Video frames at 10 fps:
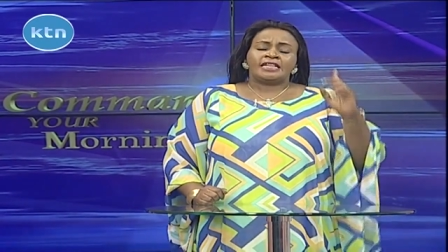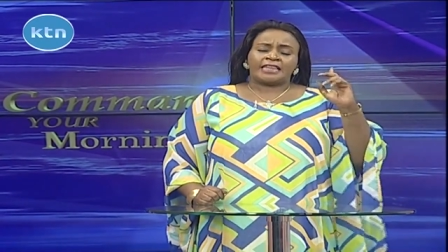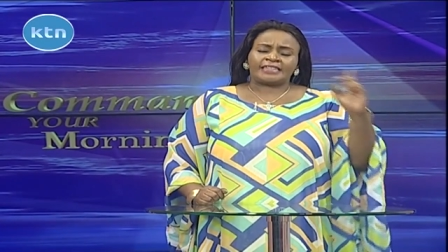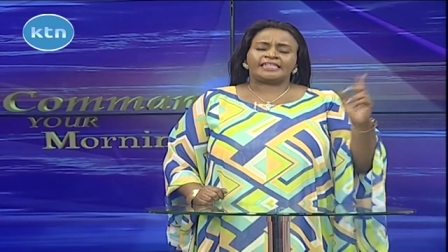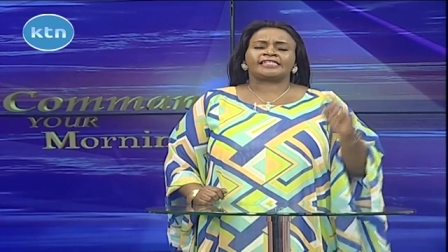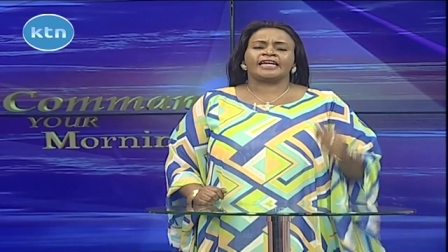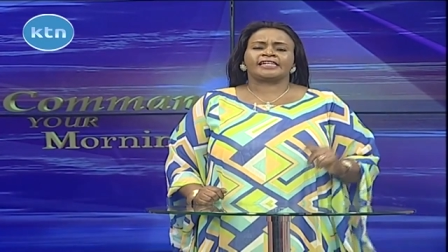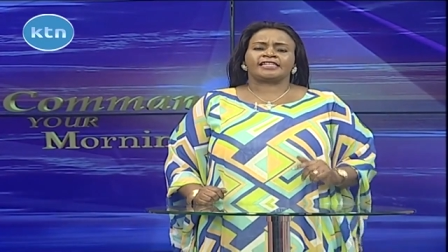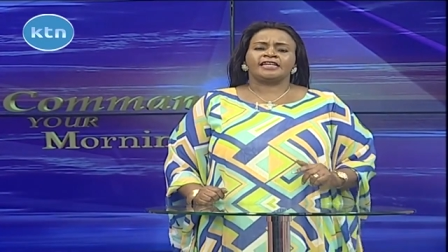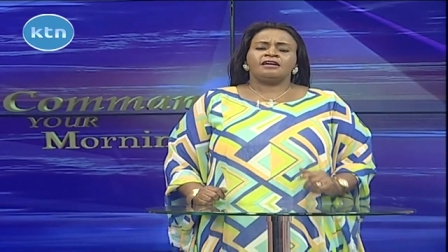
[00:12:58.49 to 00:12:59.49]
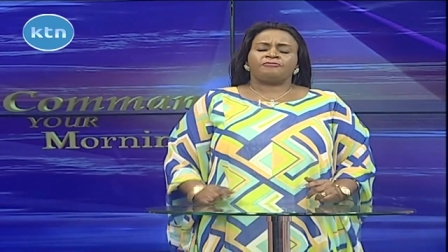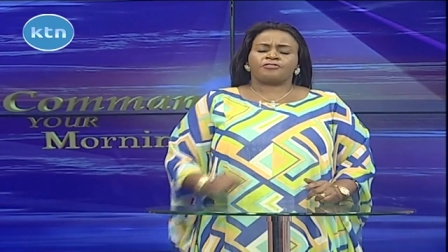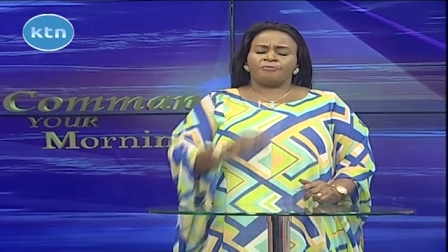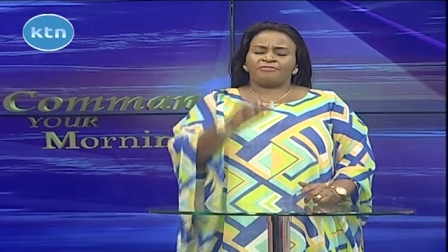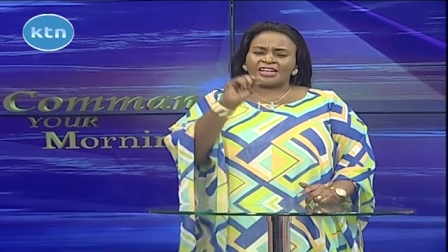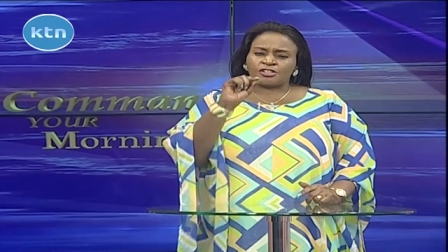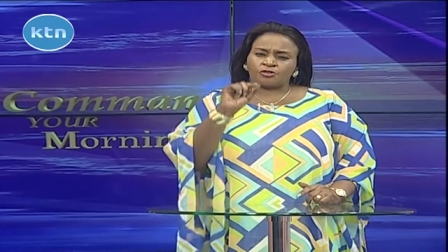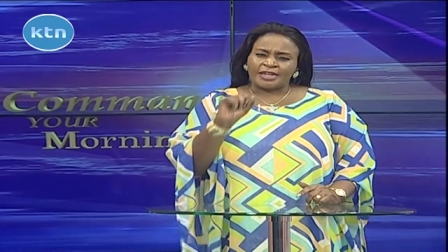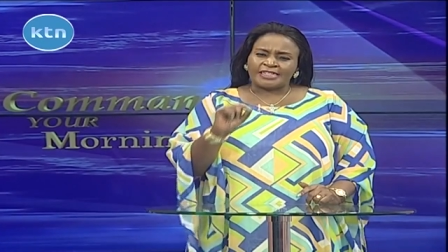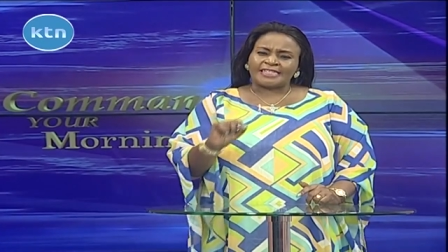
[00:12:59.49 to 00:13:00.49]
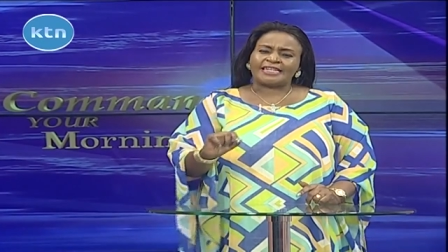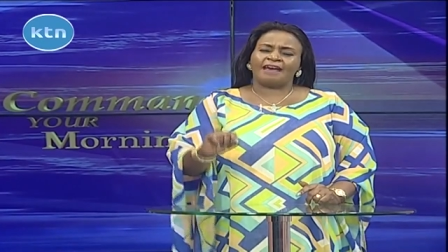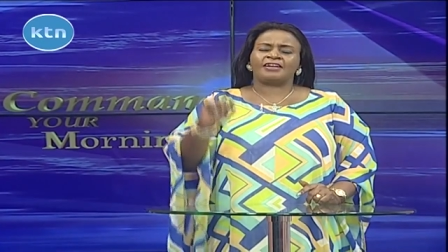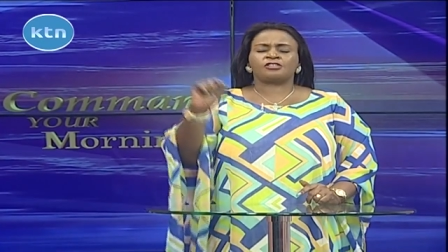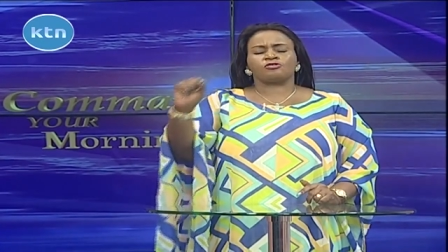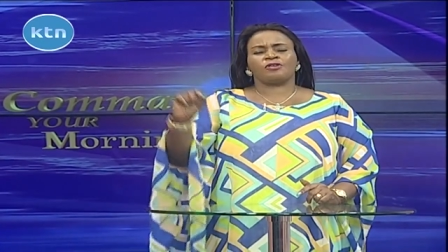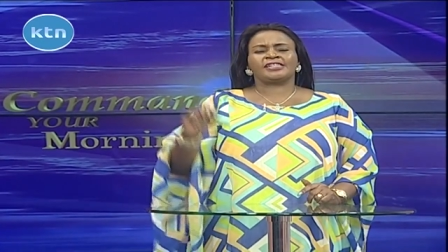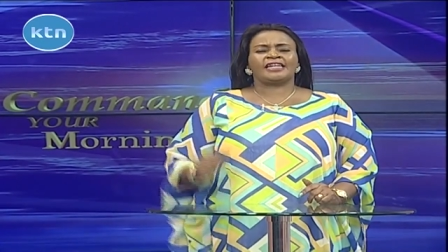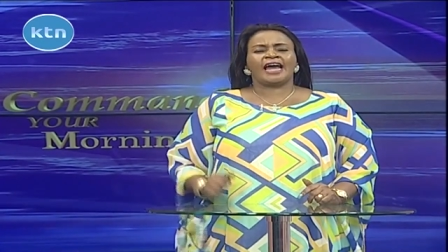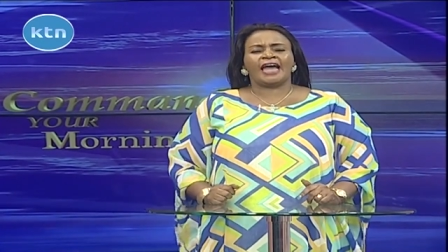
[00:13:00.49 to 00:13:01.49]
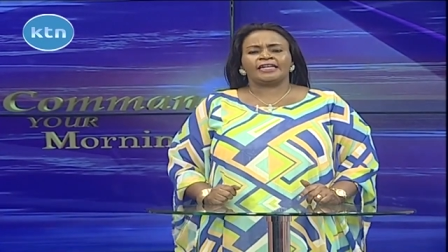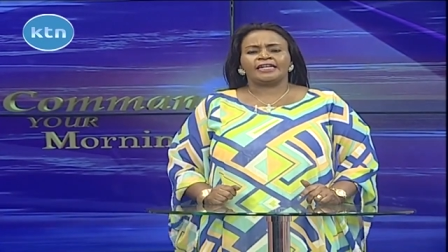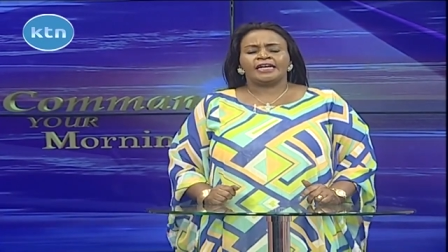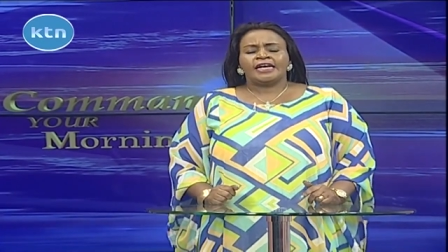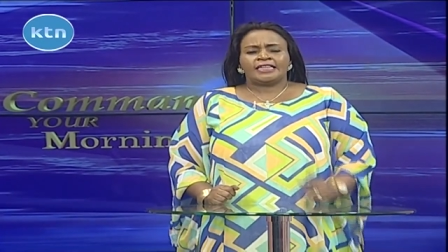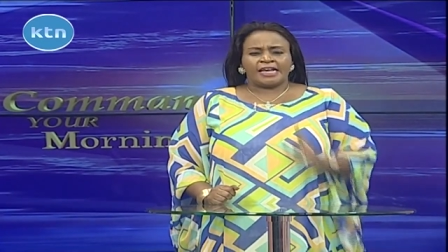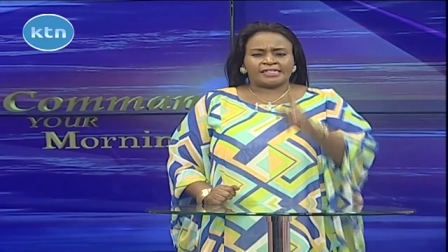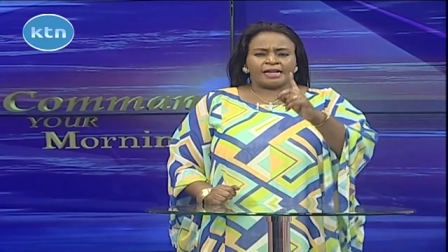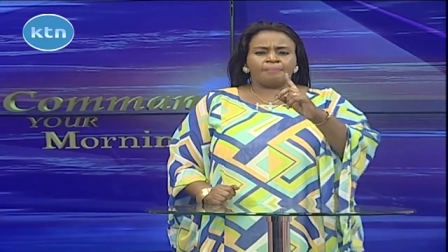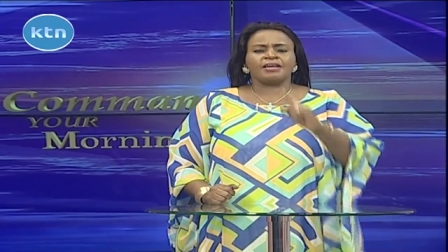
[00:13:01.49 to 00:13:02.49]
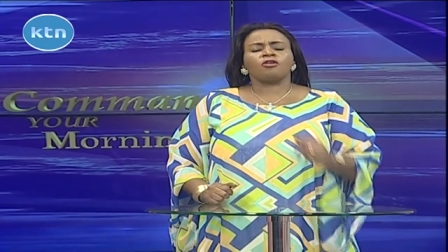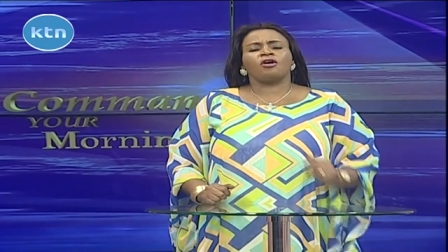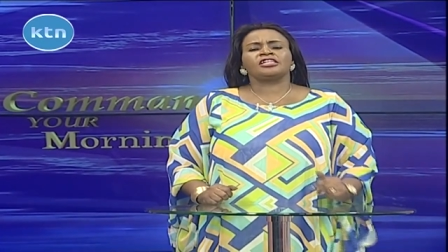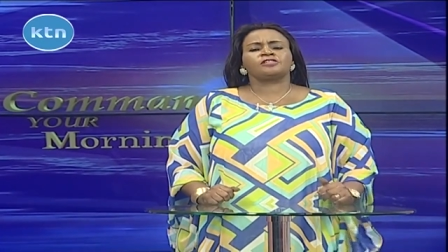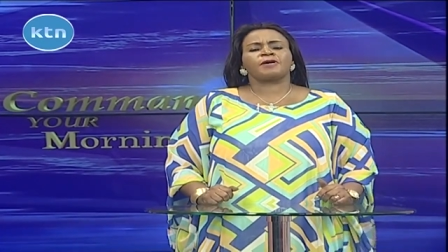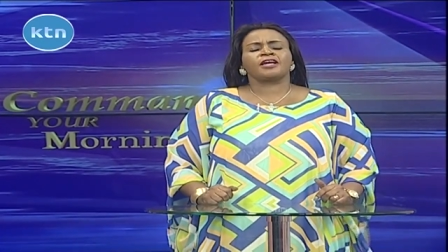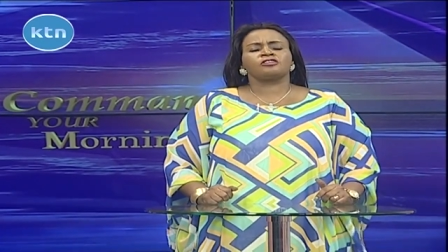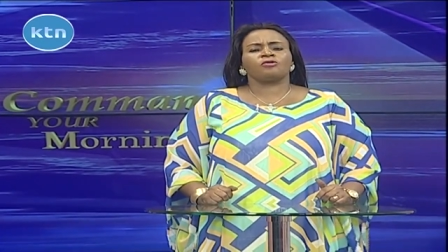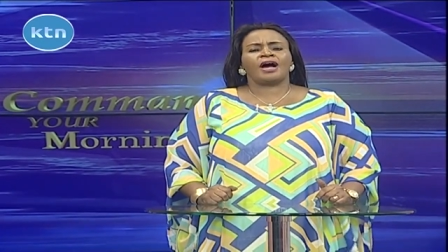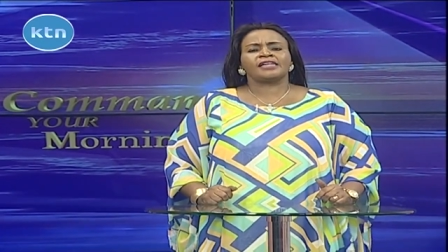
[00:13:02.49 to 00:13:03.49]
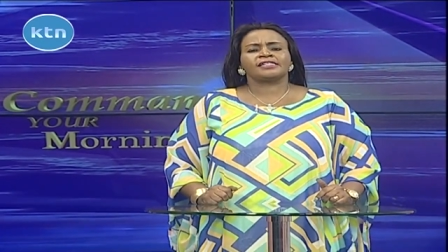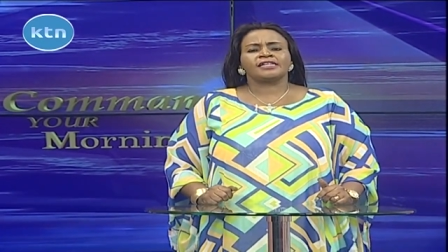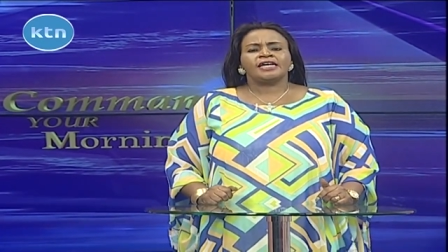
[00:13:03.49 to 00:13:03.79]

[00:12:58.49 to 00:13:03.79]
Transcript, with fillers: 36, from verse 27 to 29, there's something God is speaking to us.